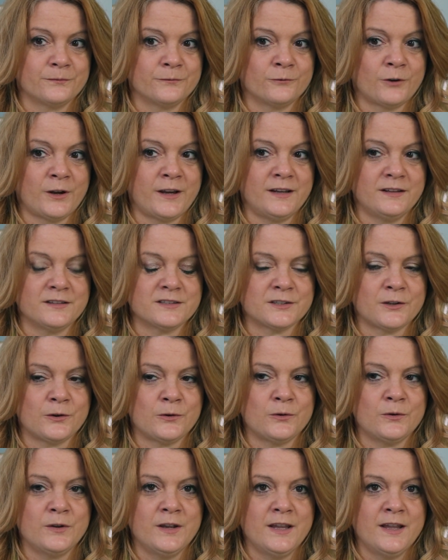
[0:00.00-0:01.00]
Right.
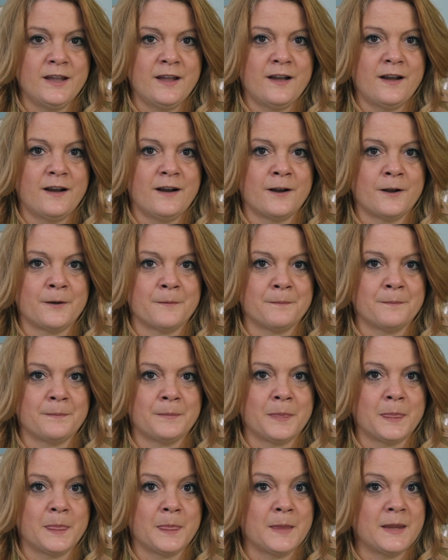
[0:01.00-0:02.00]
So
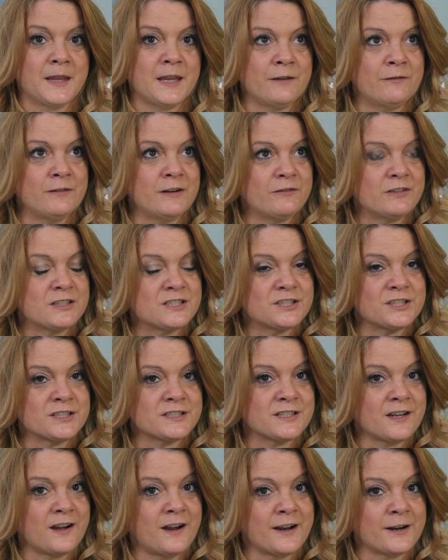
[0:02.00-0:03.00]
even if it's
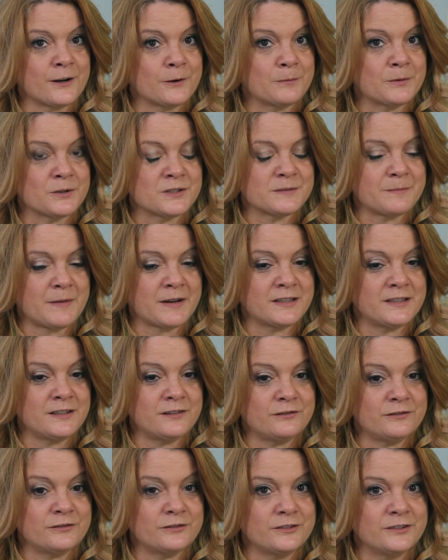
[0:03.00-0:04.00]
just a higher
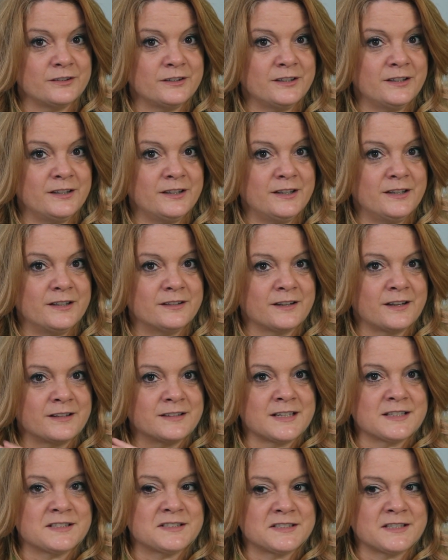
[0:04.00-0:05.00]
perspective, not
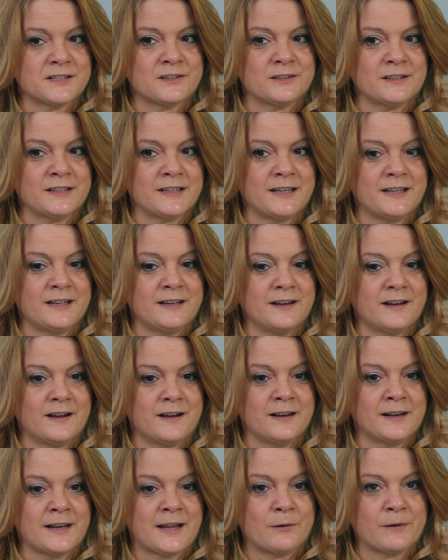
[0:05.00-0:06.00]
necessarily
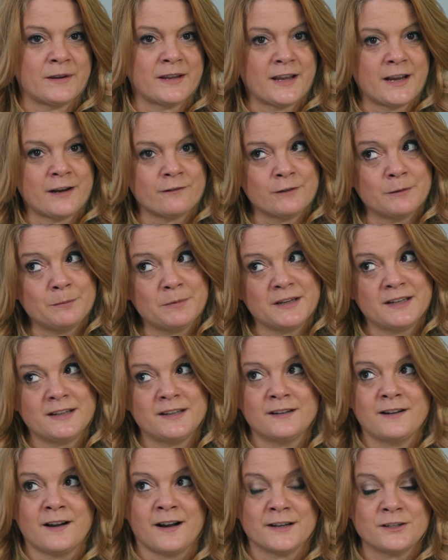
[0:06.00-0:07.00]
allowing everybody
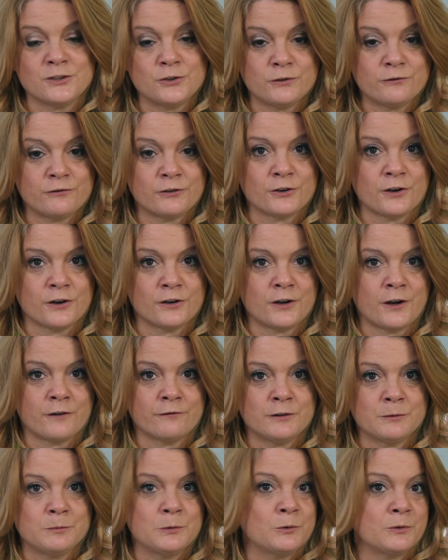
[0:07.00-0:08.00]
to guide you. If you're not
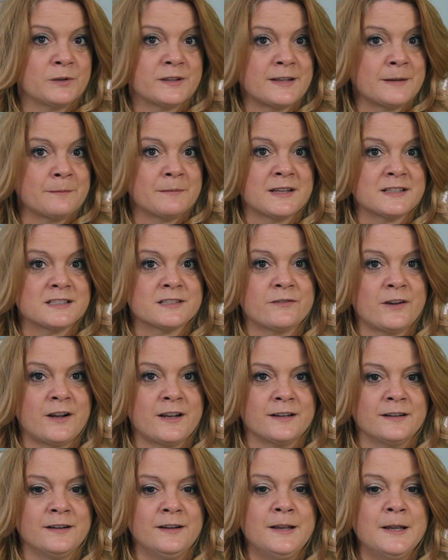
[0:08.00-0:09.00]
comfortable with them, that's
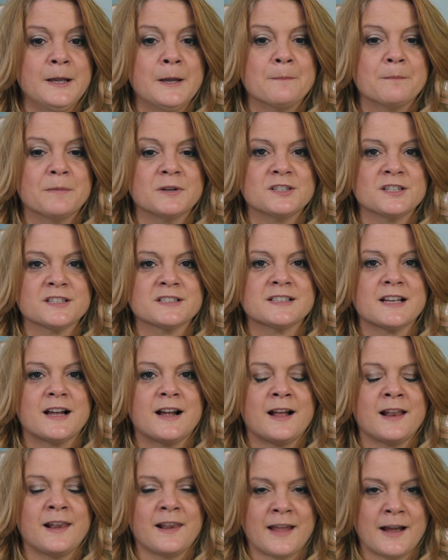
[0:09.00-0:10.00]
fine. But just
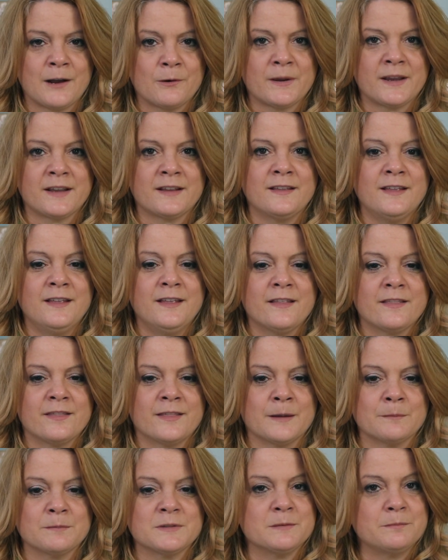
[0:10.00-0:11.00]
allowing
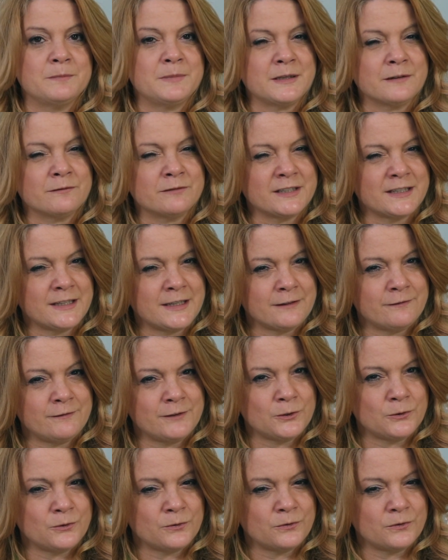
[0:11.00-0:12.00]
them to be able to give
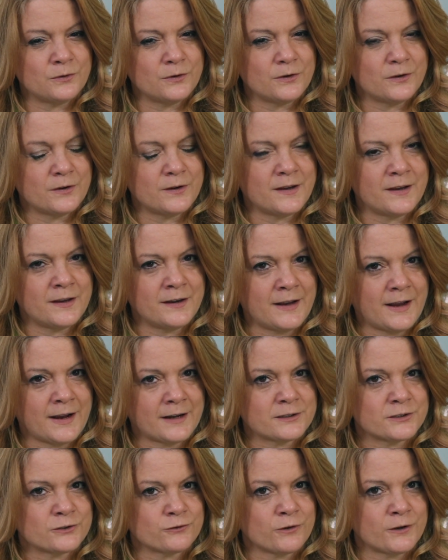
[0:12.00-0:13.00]
you an
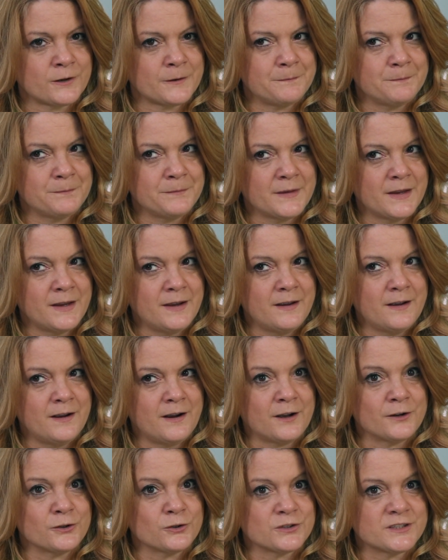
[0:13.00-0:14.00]
extra
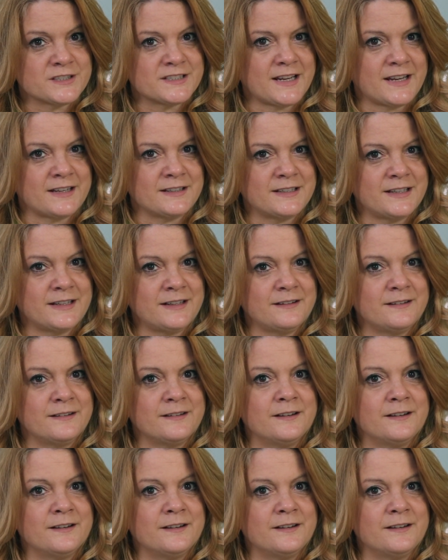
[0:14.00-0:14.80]
understanding